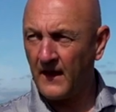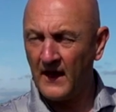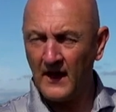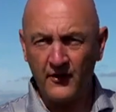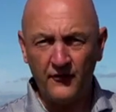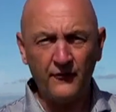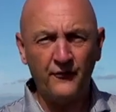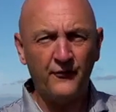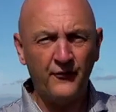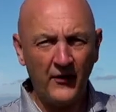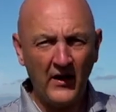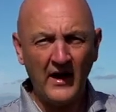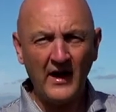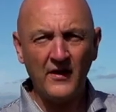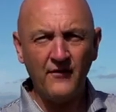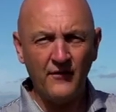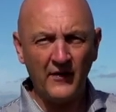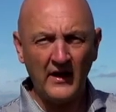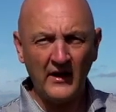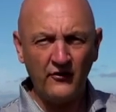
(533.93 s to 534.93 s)
it's
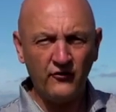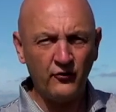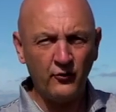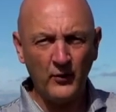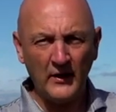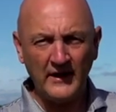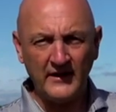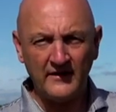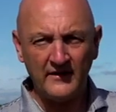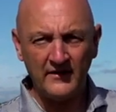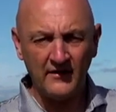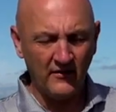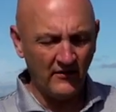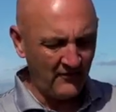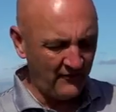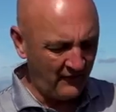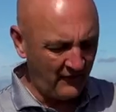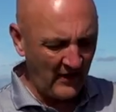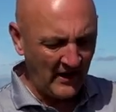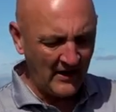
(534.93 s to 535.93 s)
very, very sweet
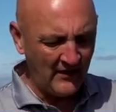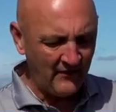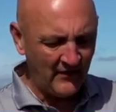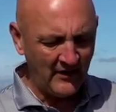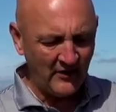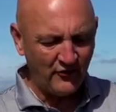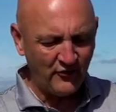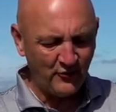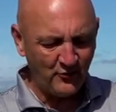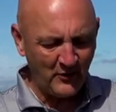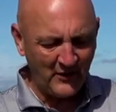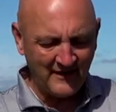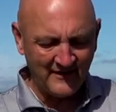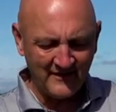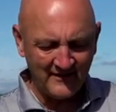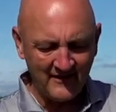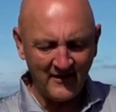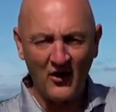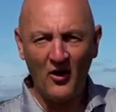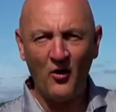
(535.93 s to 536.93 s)
very very sweet
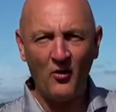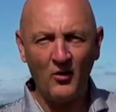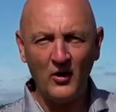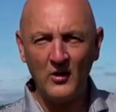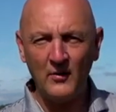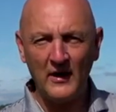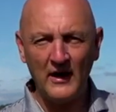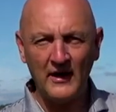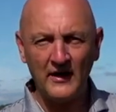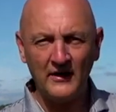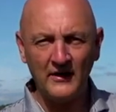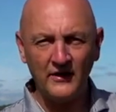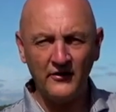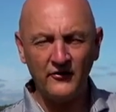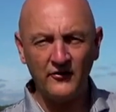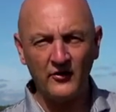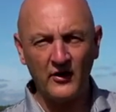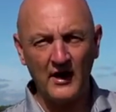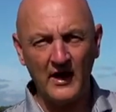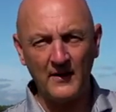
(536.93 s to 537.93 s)
is the only way I can
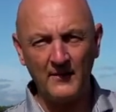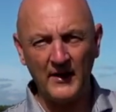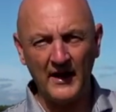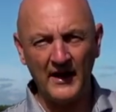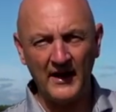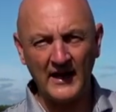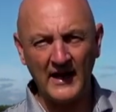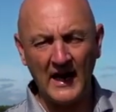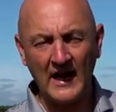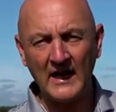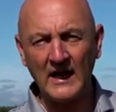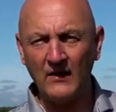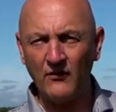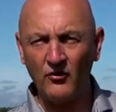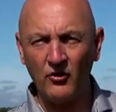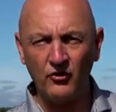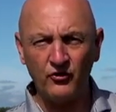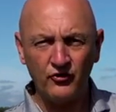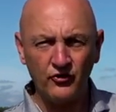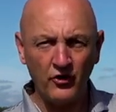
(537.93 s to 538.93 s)
describe it and again
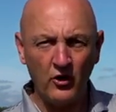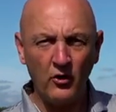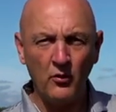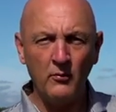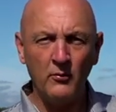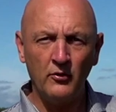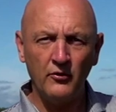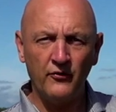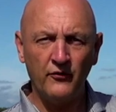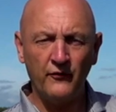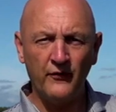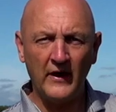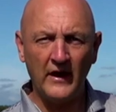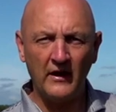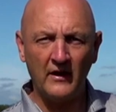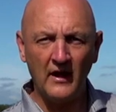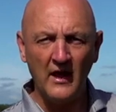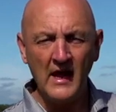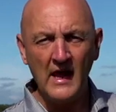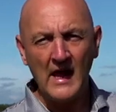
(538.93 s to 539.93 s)
gives so much
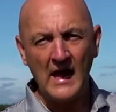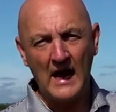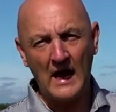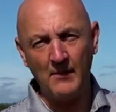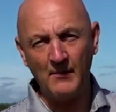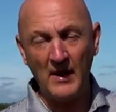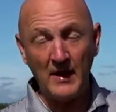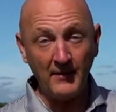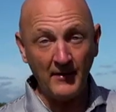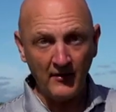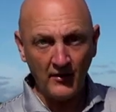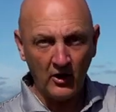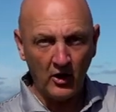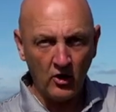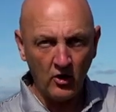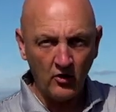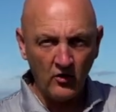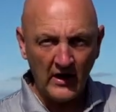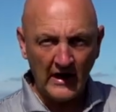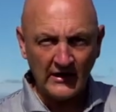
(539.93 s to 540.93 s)
feel and maybe in the
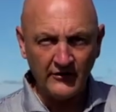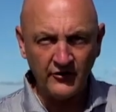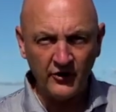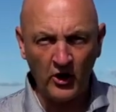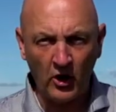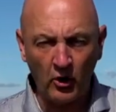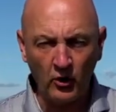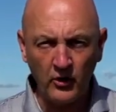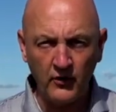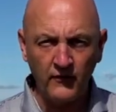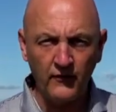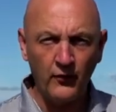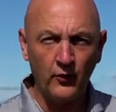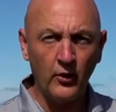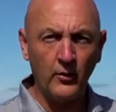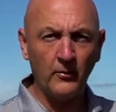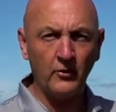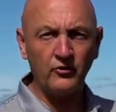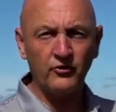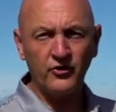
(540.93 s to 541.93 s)
long runs you're not looking
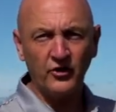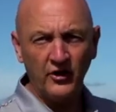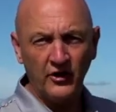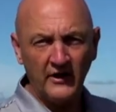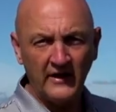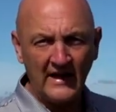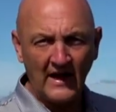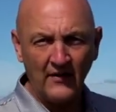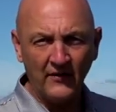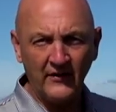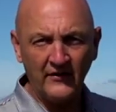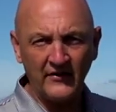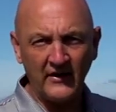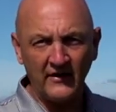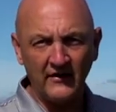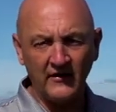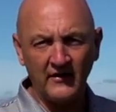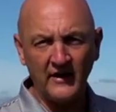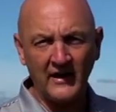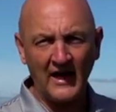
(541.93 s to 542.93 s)
for it but certainly down this
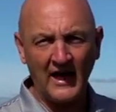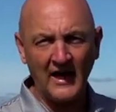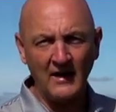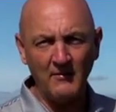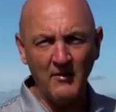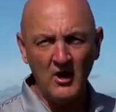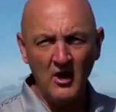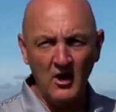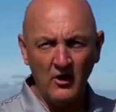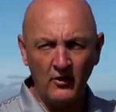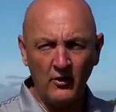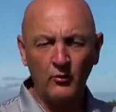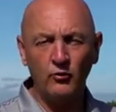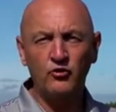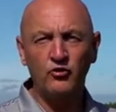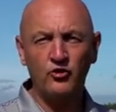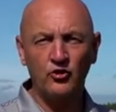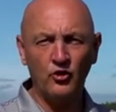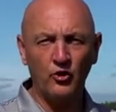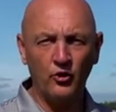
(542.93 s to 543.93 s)
end of the game those
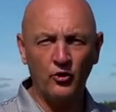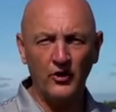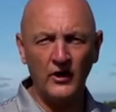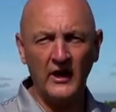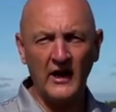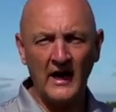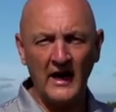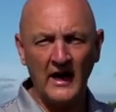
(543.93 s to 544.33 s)
scoring